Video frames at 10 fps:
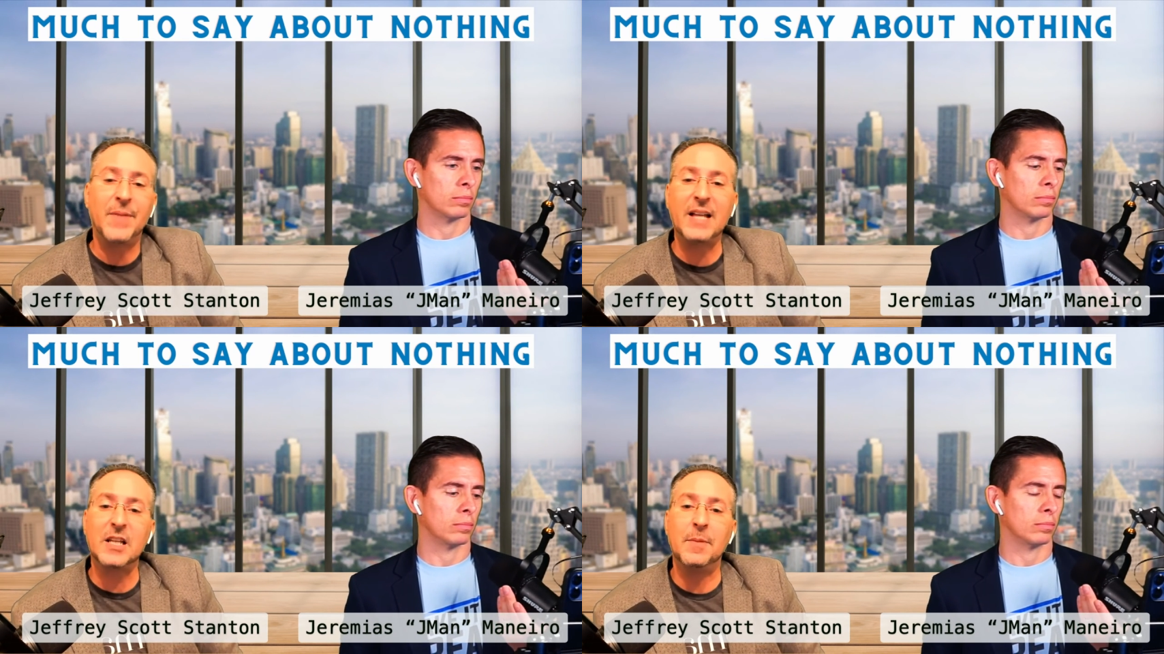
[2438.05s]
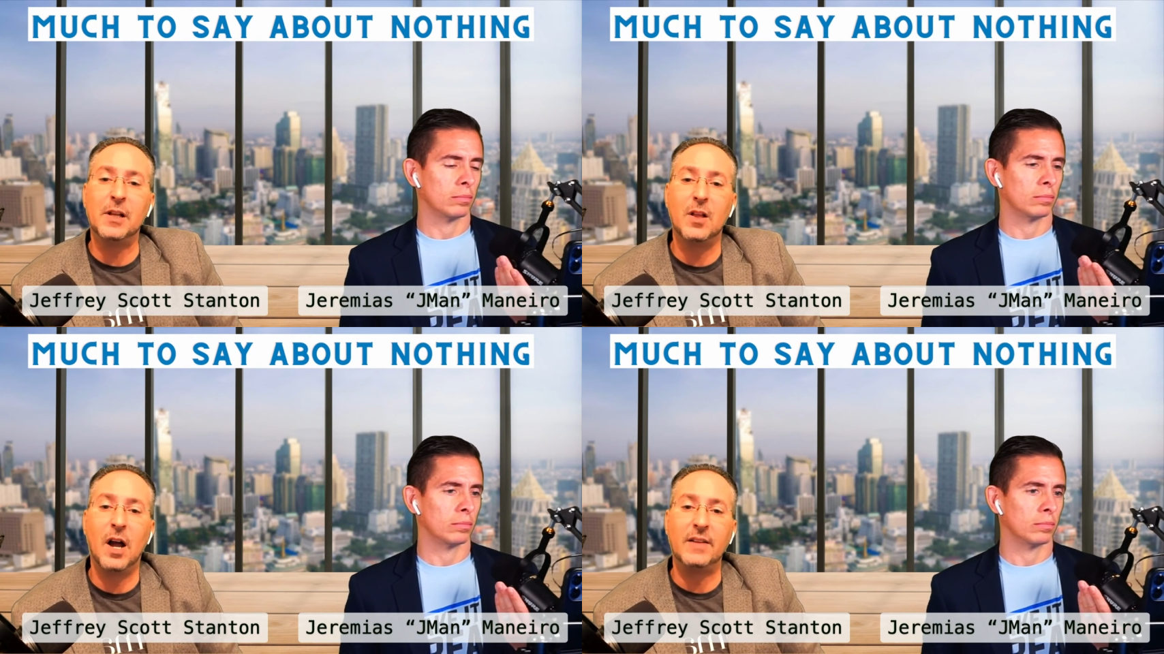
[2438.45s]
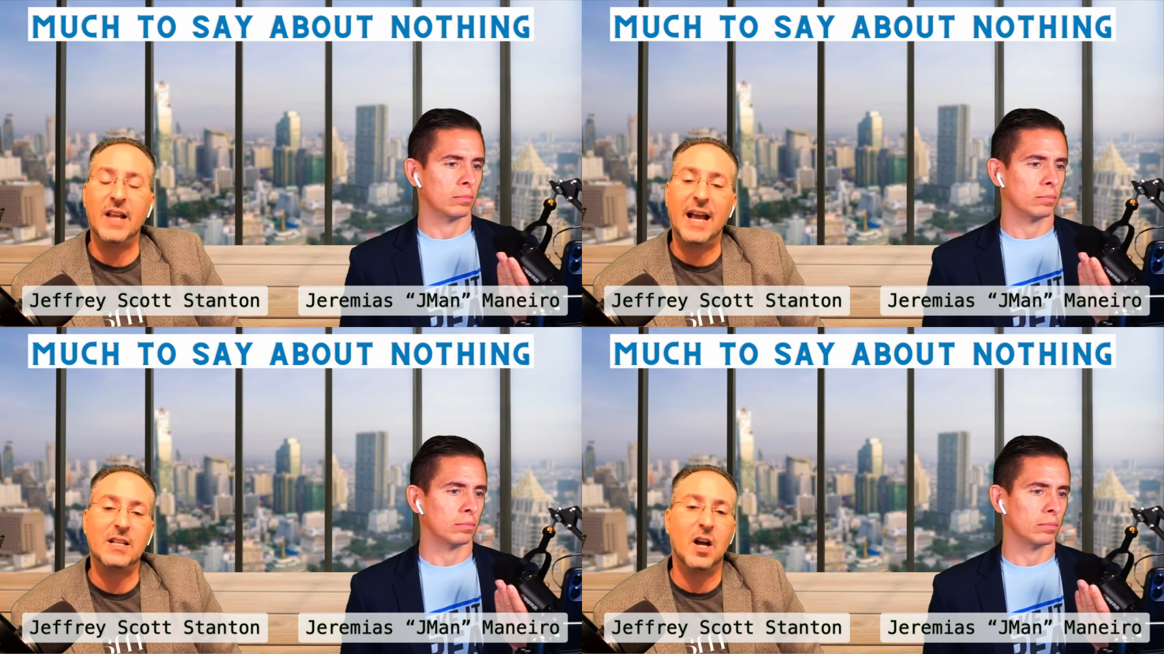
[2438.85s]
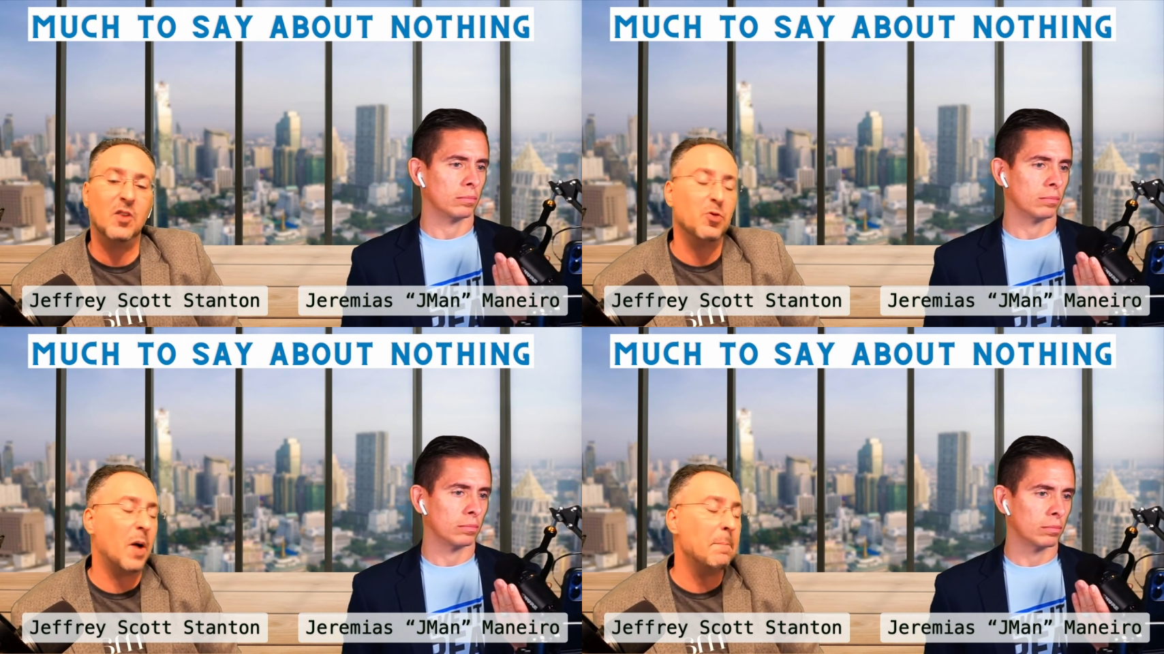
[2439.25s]
Speaker 1: that's going to be the client that has
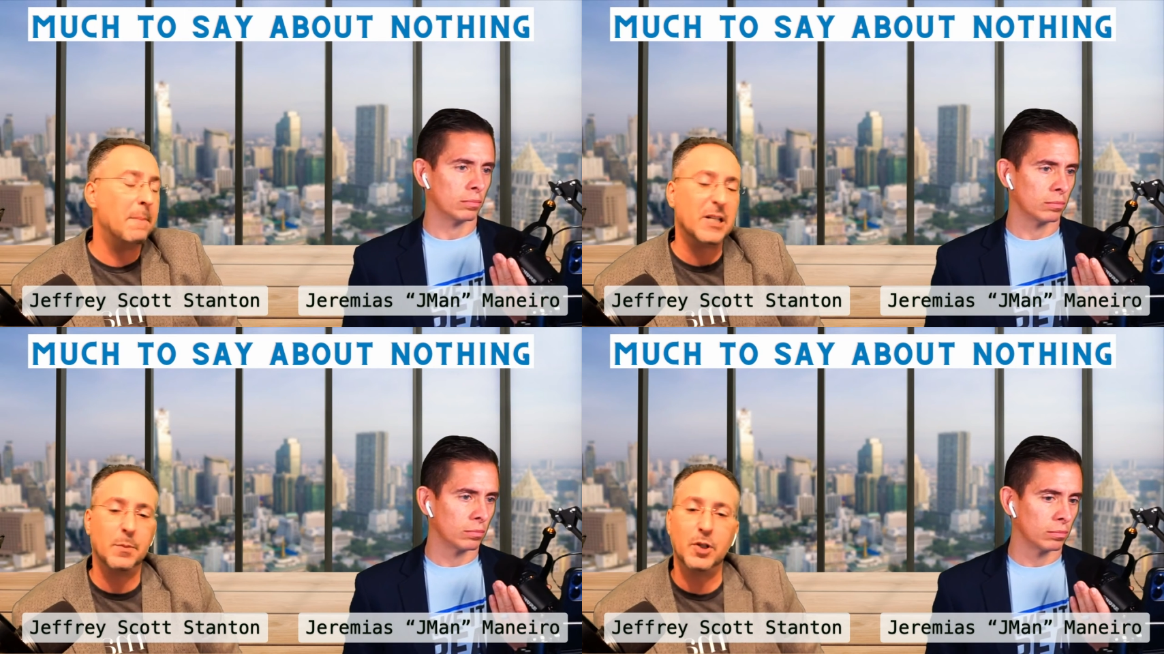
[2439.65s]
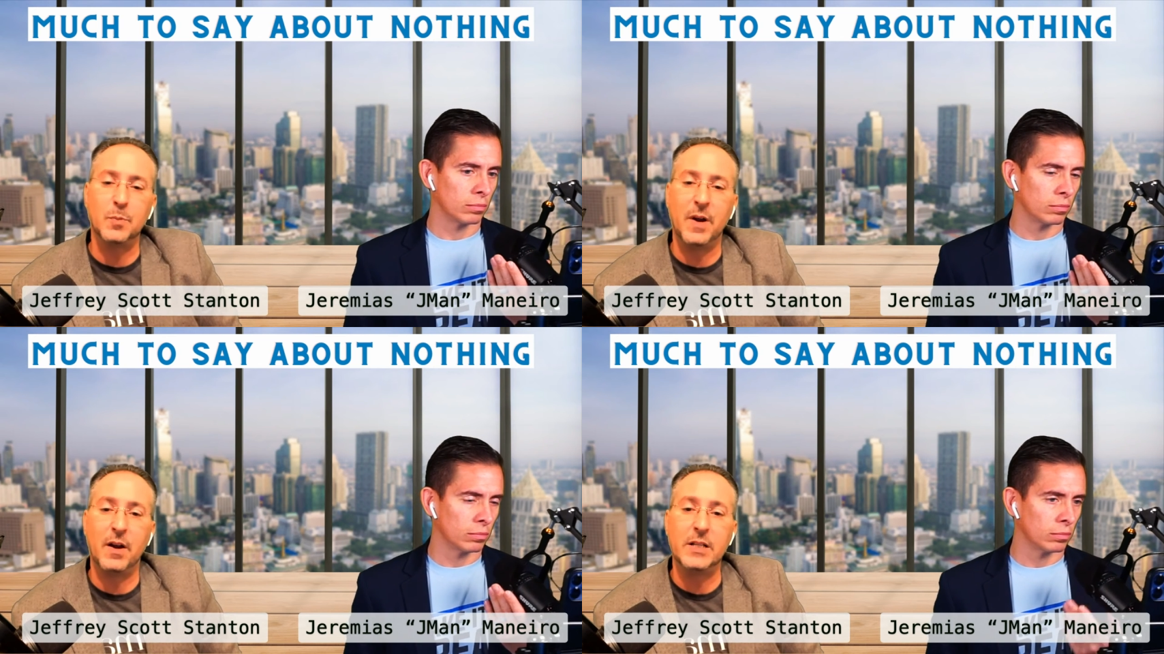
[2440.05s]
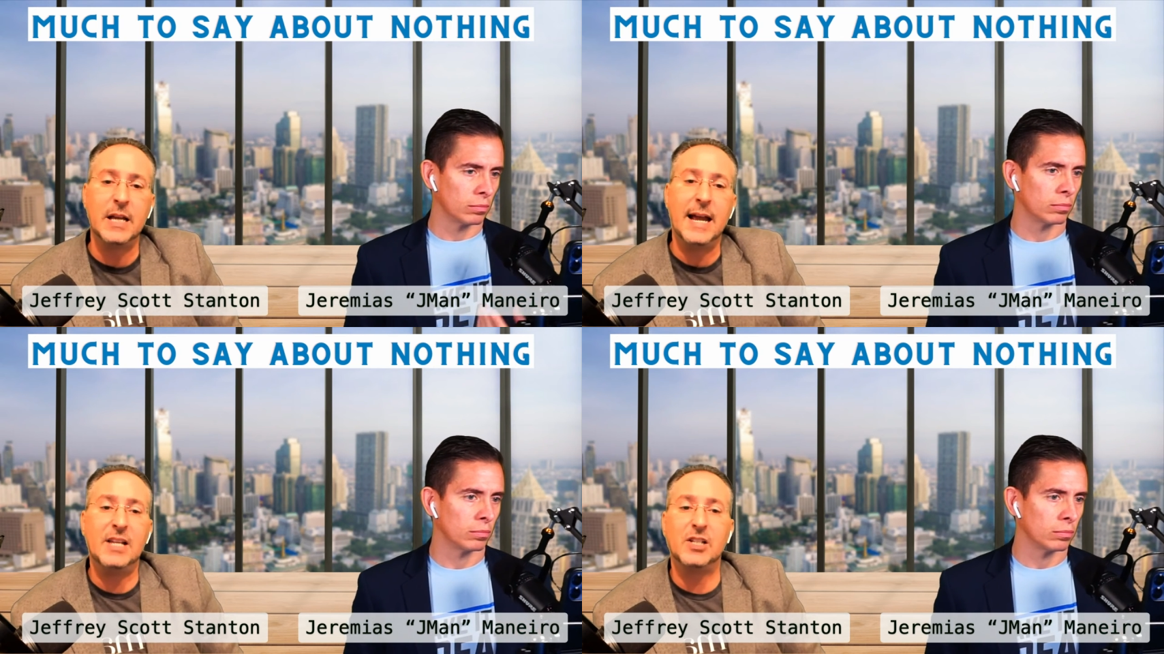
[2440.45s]
a, a miserable experience